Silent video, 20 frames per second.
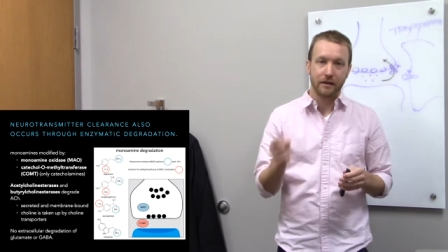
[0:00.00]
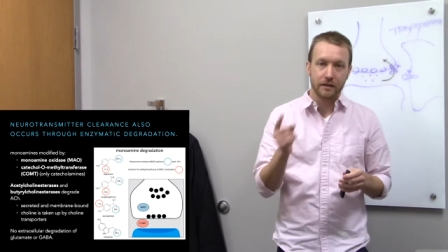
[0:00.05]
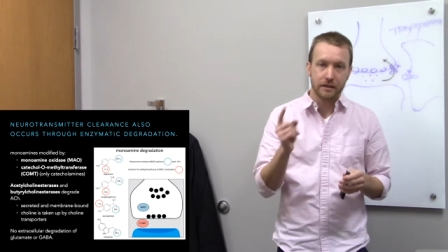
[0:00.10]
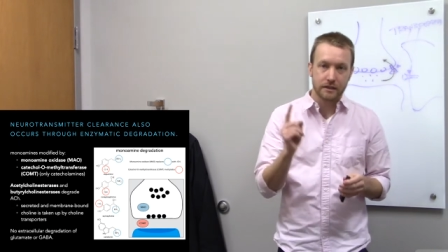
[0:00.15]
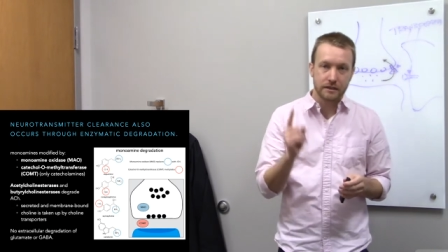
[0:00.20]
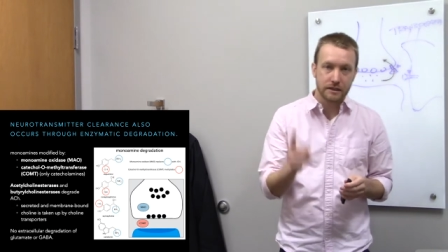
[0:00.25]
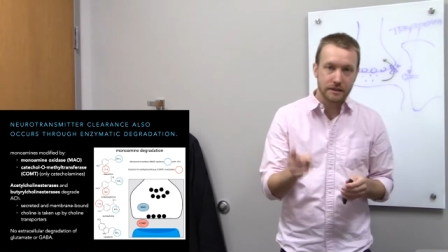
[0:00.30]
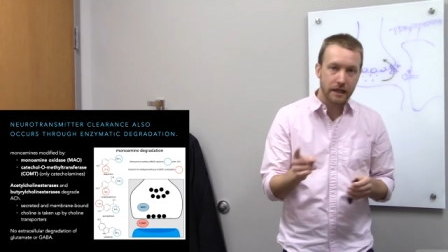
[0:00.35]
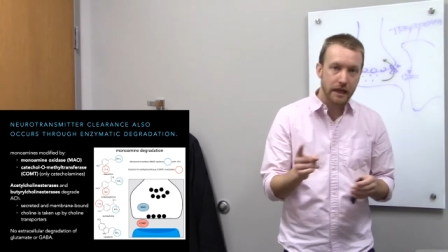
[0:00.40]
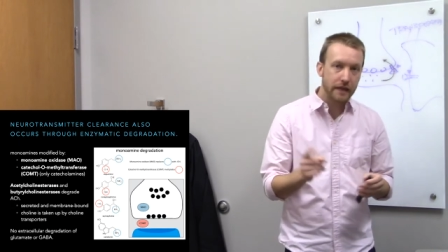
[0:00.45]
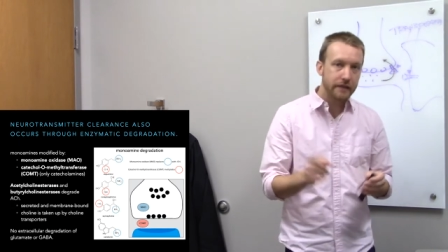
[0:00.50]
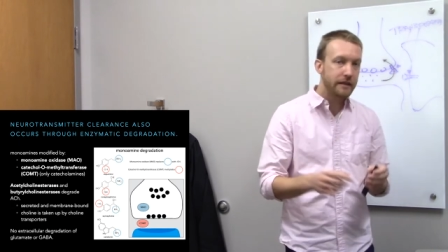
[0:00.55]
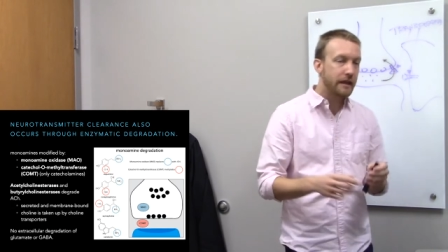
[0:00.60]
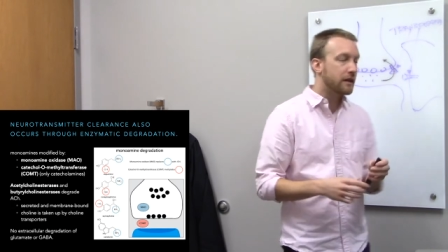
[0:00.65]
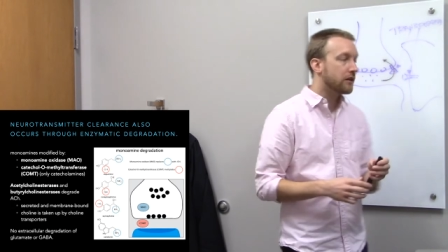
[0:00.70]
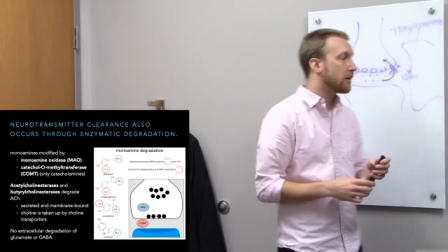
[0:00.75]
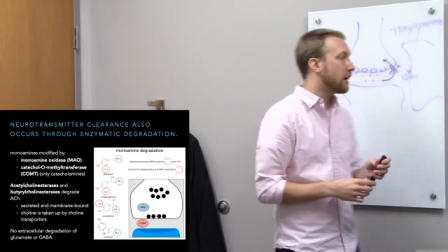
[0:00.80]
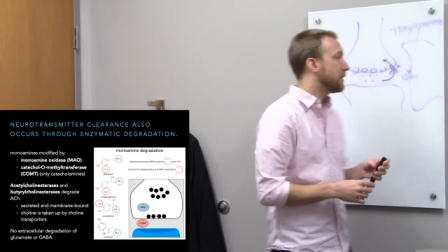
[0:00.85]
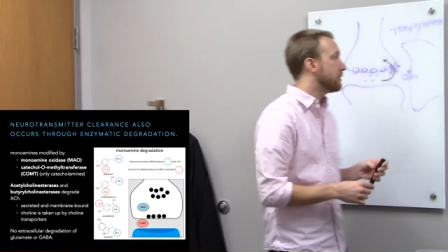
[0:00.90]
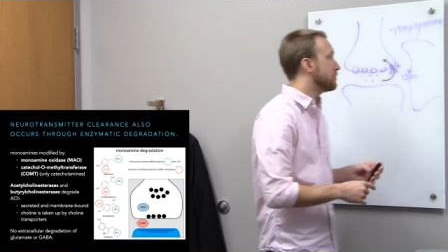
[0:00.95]
Instead, they
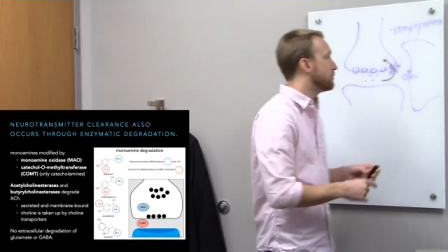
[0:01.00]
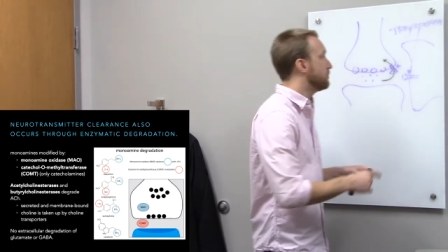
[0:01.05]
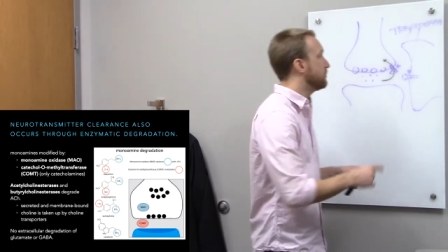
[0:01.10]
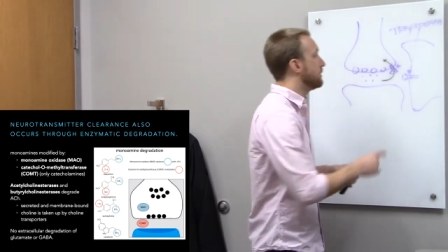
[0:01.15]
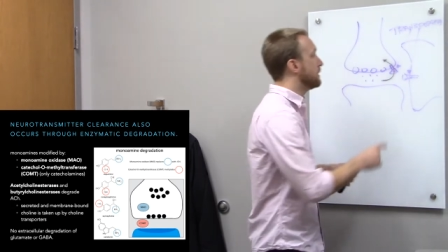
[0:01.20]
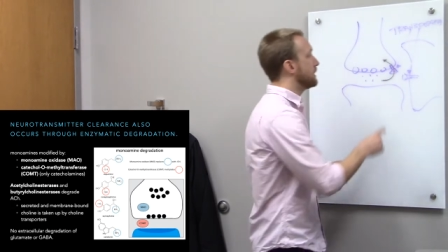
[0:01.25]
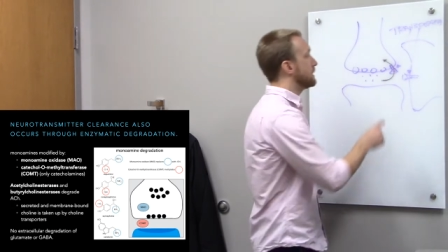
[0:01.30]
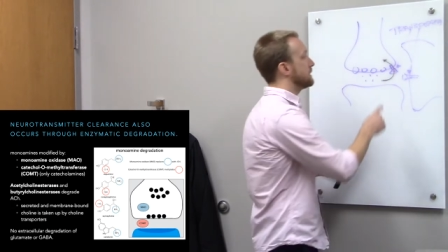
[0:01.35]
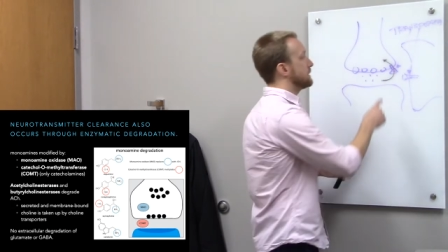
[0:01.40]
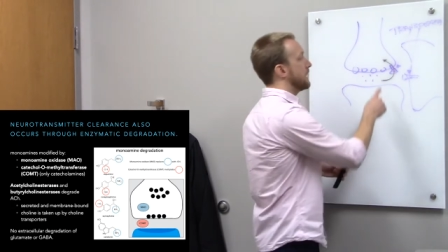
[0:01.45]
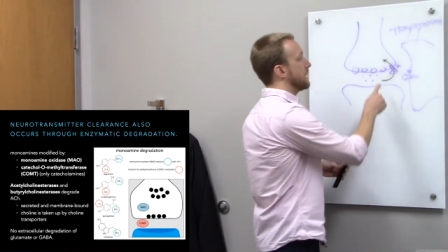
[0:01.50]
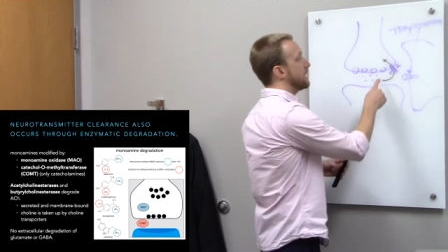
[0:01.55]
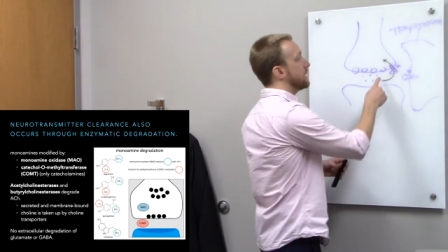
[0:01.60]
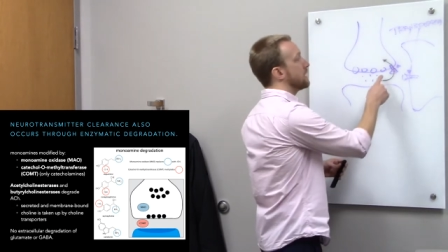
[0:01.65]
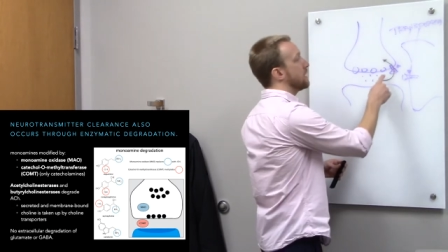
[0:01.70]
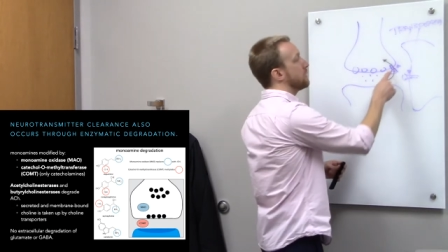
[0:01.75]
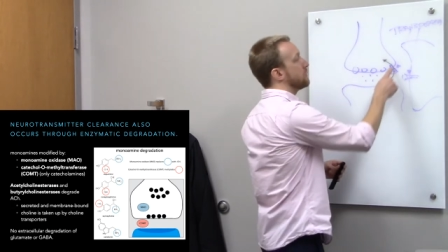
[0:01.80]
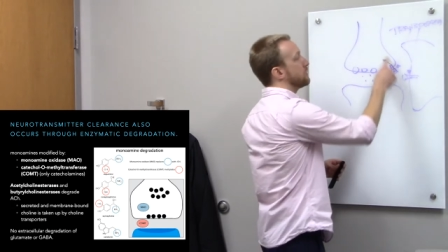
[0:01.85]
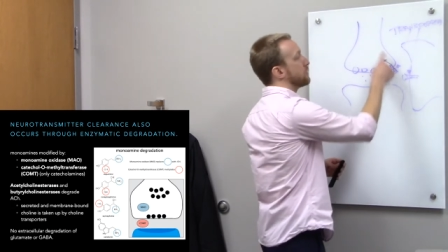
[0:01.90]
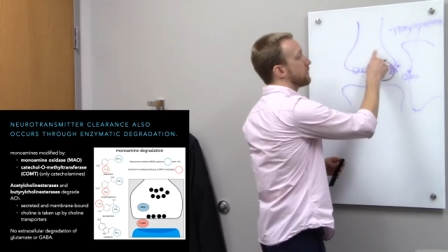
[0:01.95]
are either taken
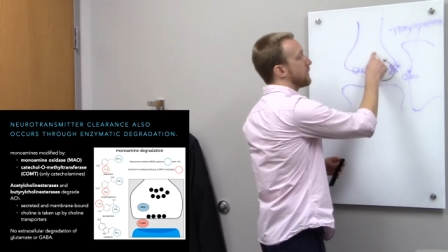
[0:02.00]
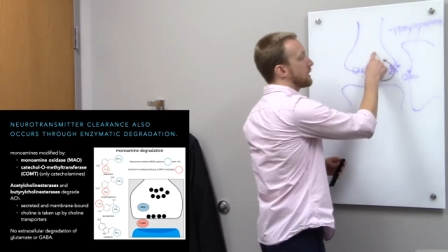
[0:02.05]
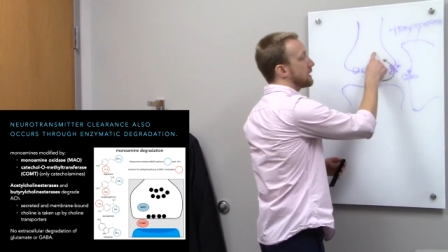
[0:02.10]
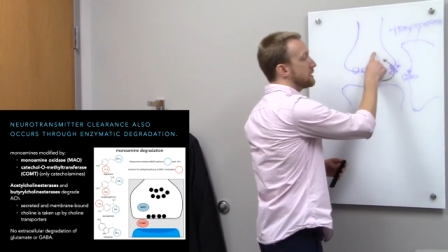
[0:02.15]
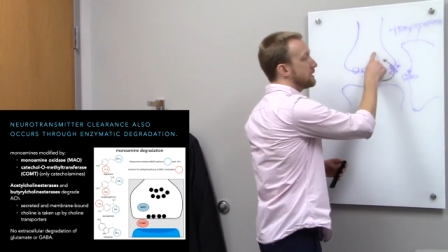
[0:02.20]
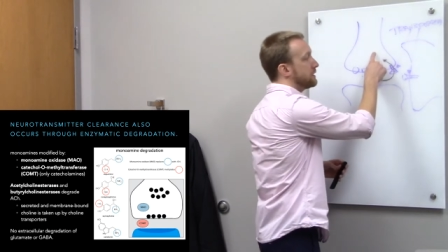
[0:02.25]
up directly